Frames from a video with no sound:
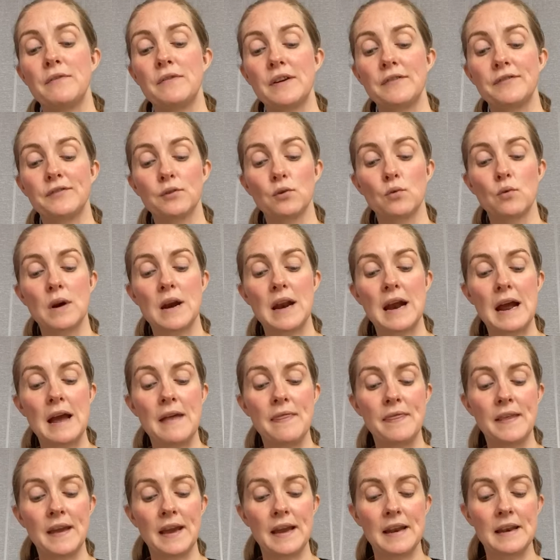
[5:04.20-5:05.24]
floor.
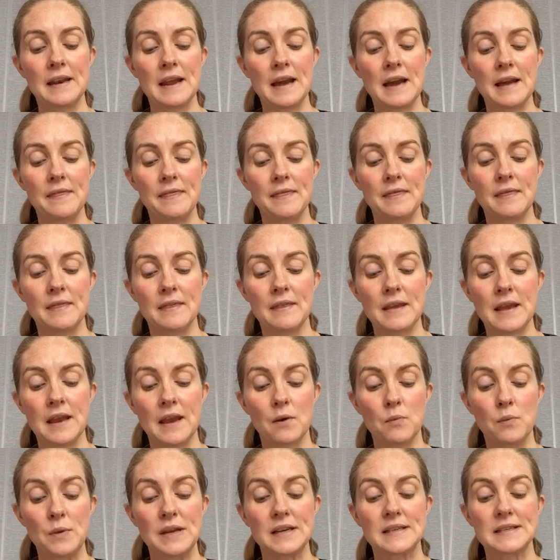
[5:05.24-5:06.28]
And then
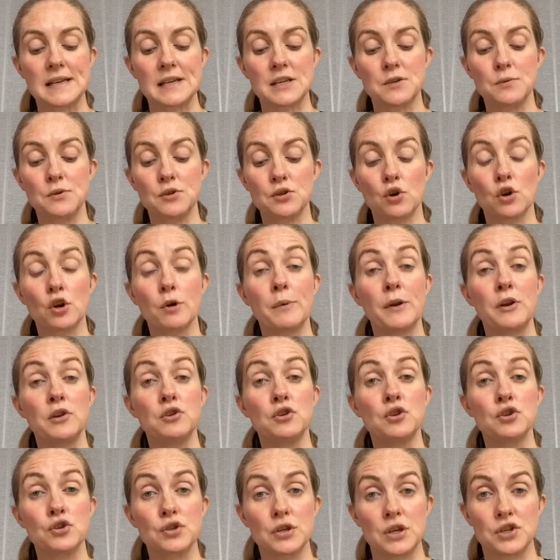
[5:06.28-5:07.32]
in week 6 we talk about
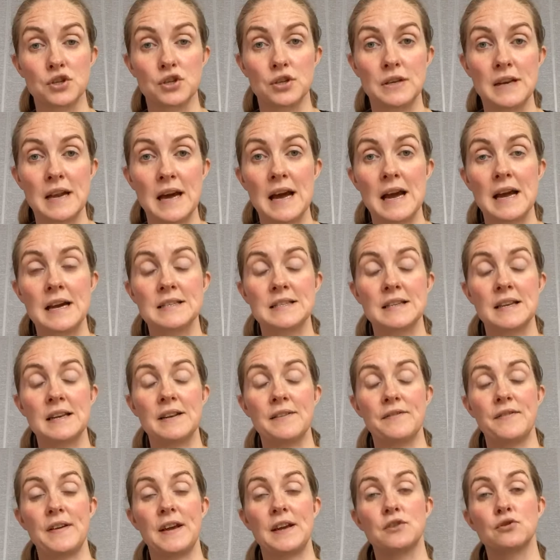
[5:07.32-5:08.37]
nutrition. That has an
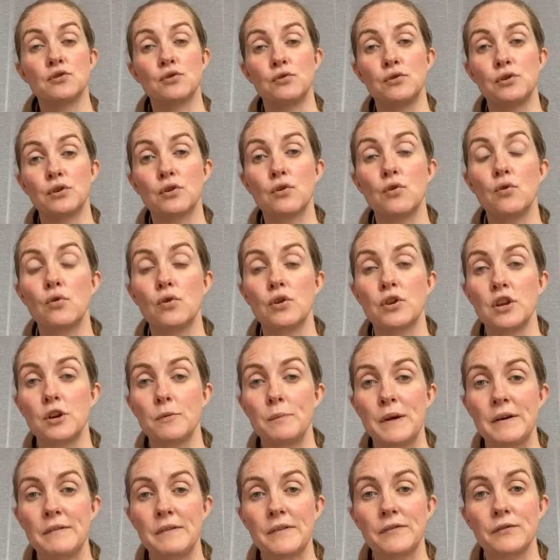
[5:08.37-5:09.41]
effect on your core and your
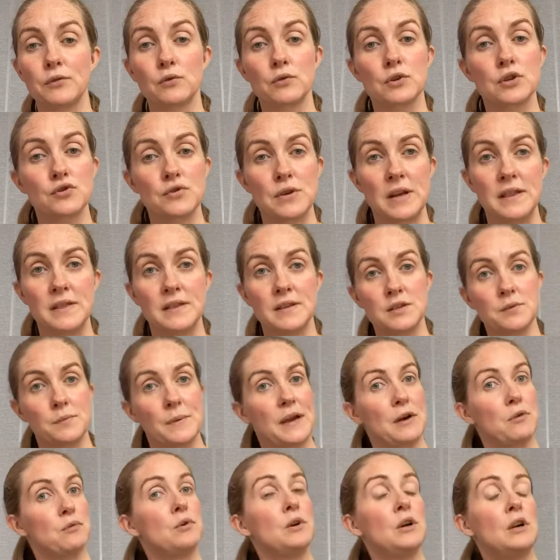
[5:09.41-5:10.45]
pelvic floor strength as
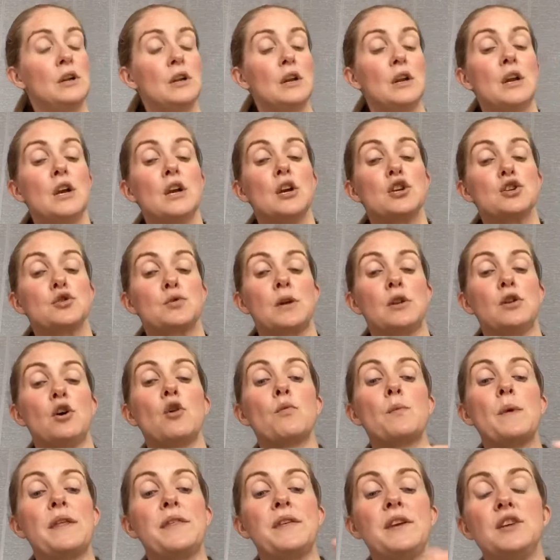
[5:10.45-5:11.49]
well. So
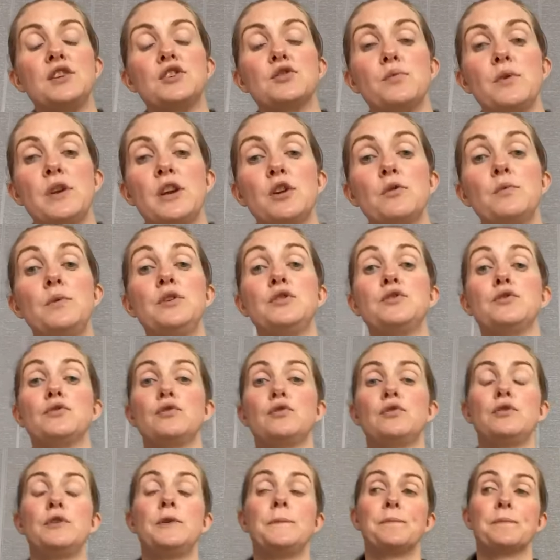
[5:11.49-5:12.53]
along with each week we
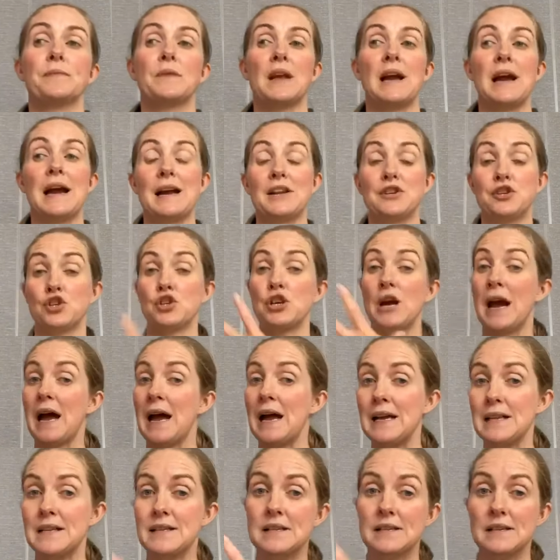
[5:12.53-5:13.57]
do a
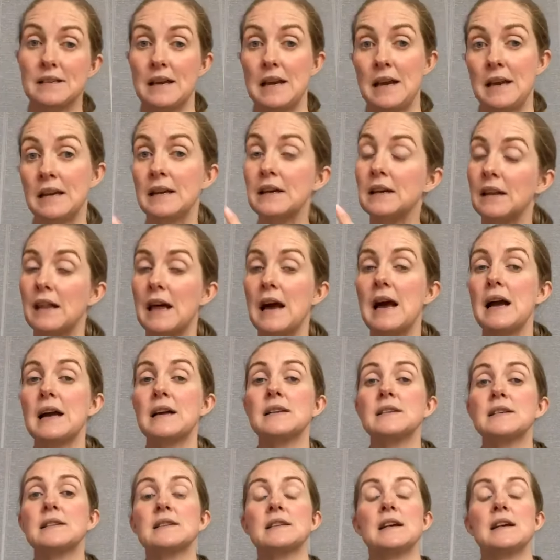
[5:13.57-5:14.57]
chat in class,